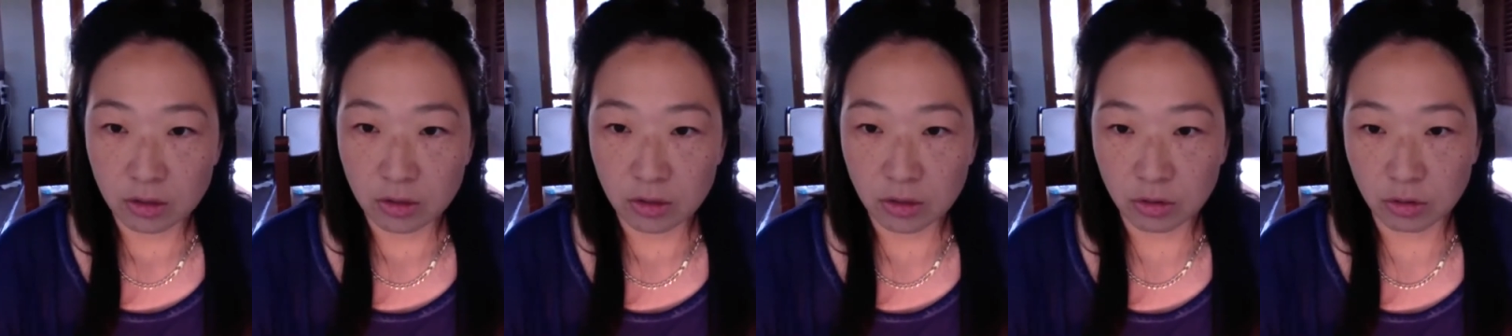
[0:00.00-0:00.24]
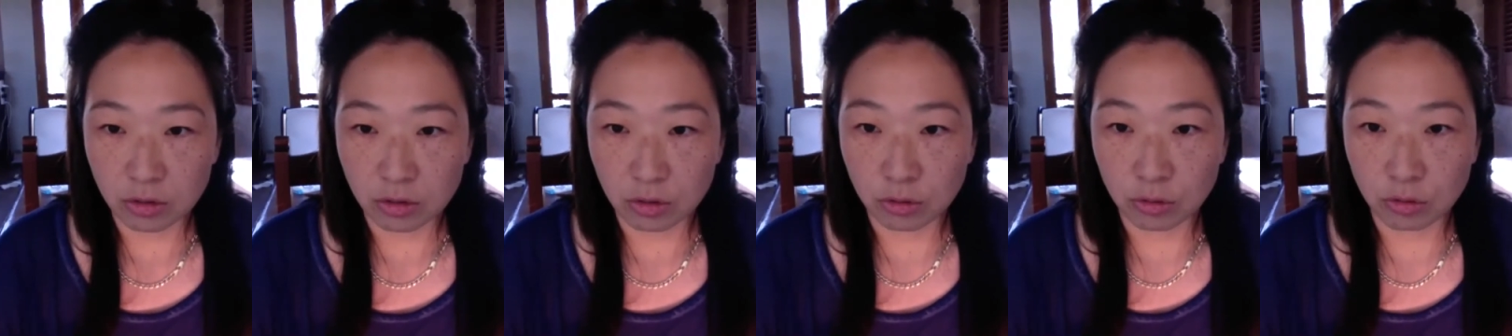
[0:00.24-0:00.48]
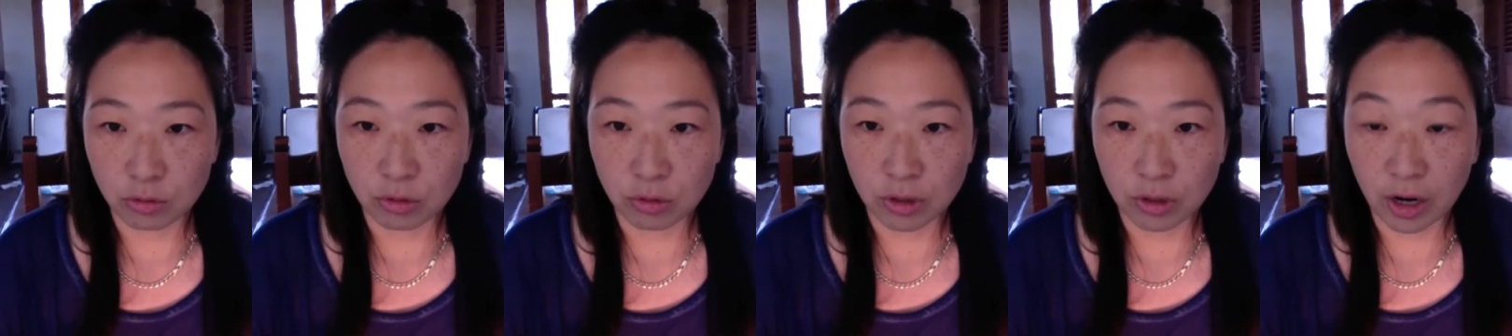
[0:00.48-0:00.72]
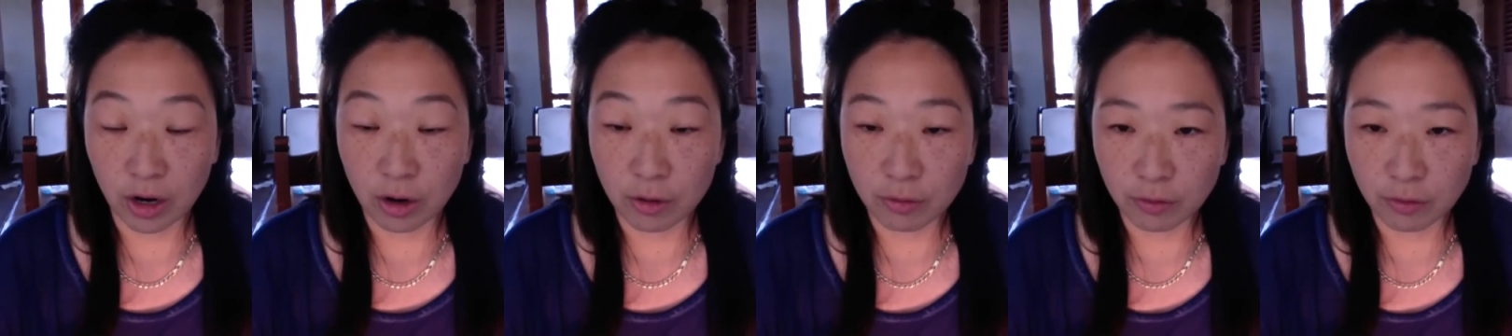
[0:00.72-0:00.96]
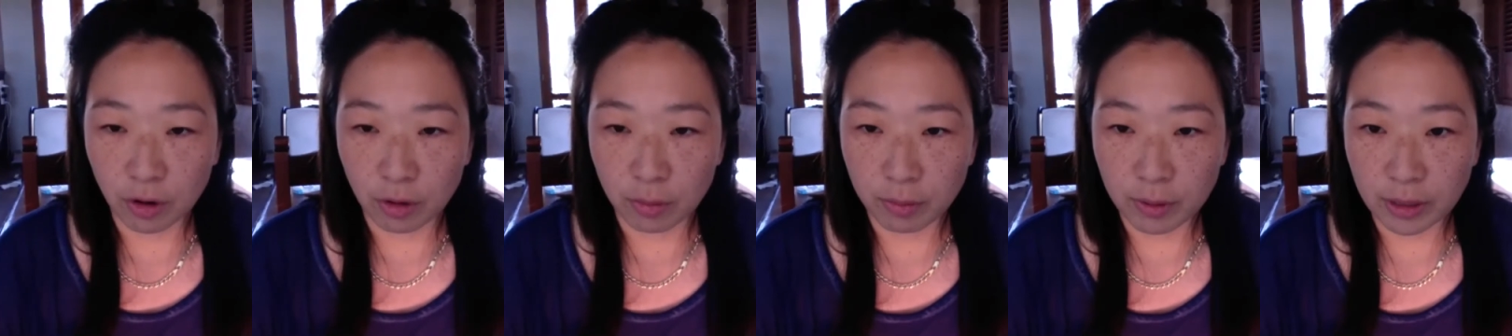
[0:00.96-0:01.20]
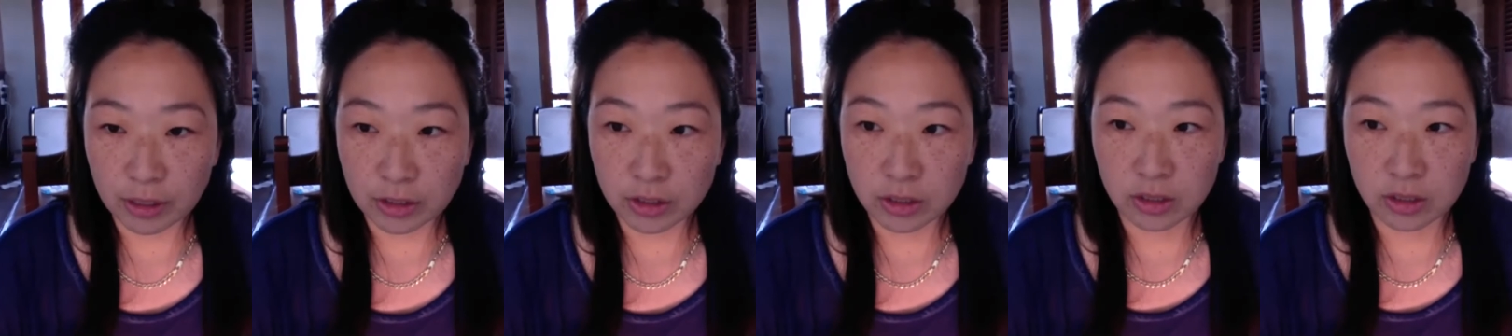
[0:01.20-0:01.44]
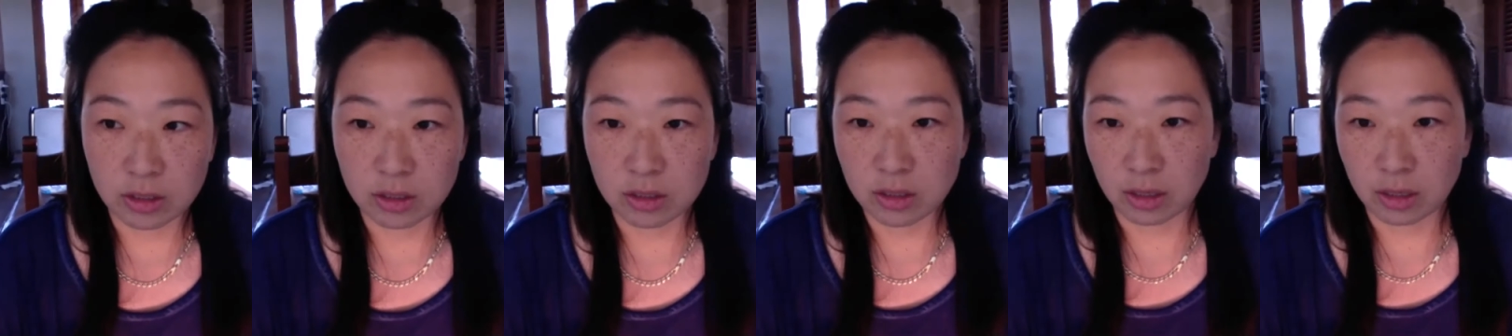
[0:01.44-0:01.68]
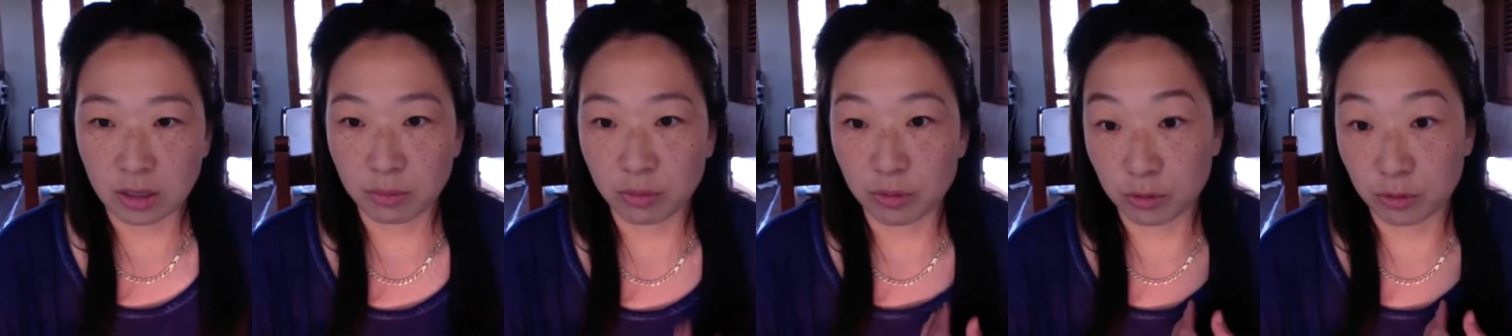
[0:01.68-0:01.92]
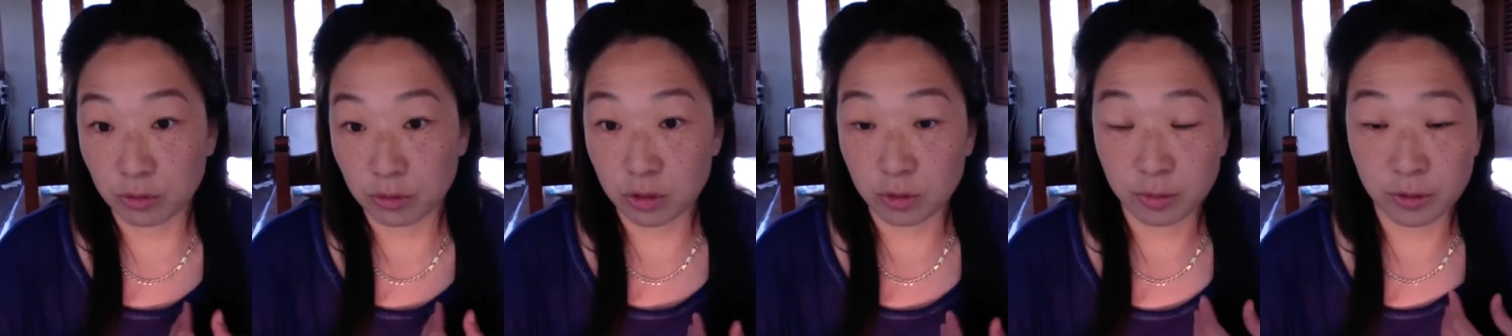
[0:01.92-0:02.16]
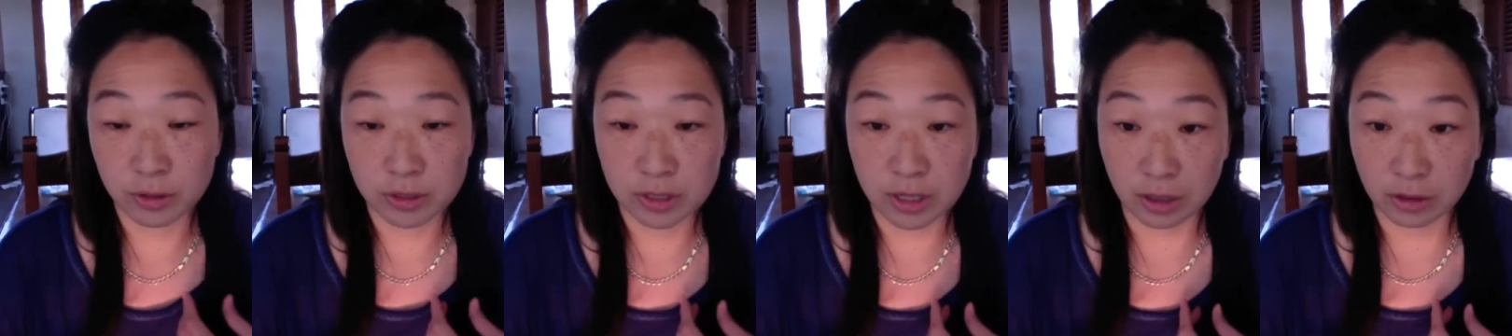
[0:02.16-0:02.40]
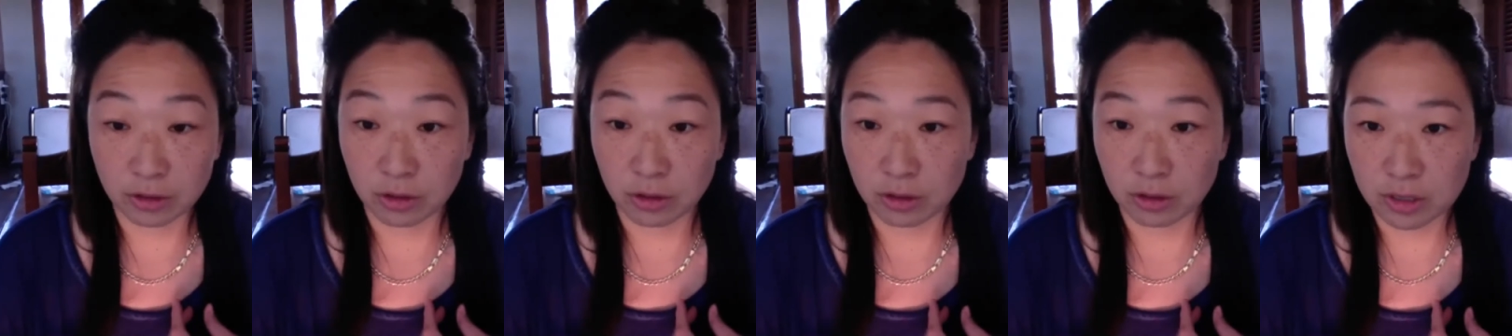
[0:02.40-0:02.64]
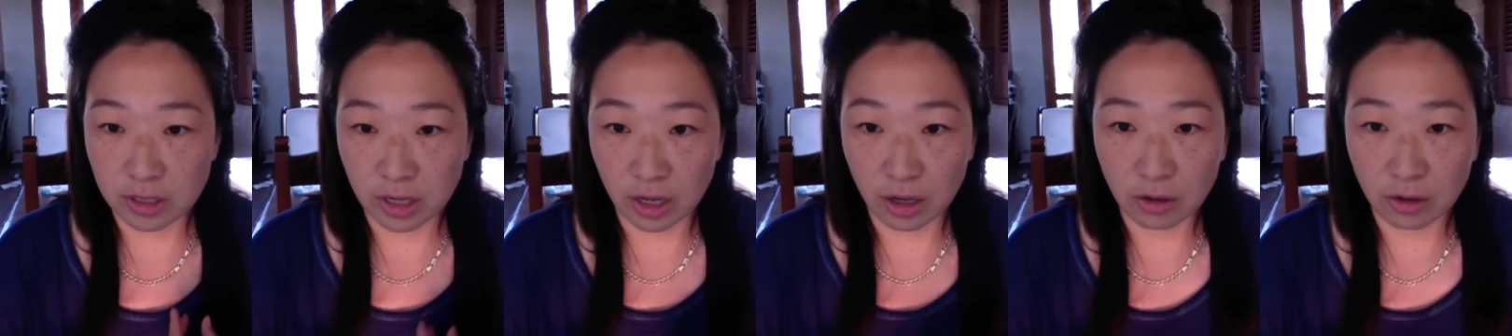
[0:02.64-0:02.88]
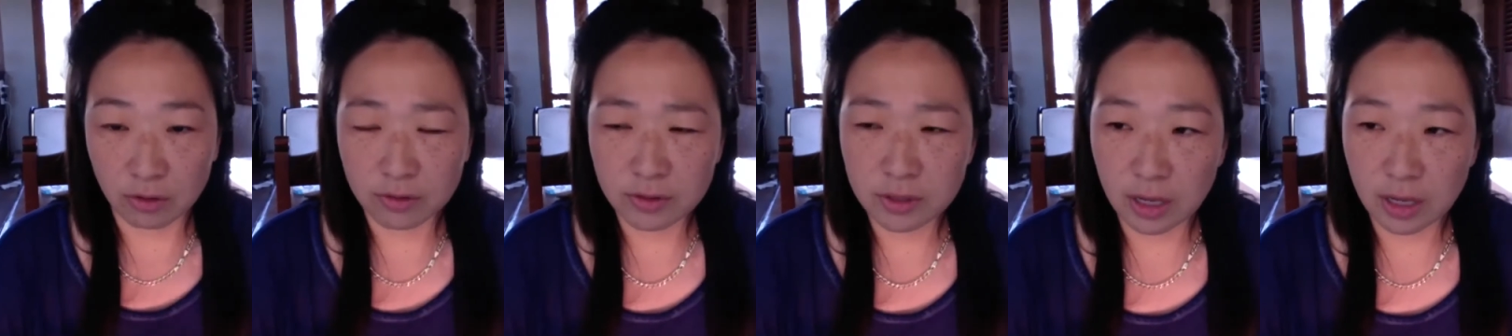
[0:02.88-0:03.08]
to care for our patients and to protect ourselves.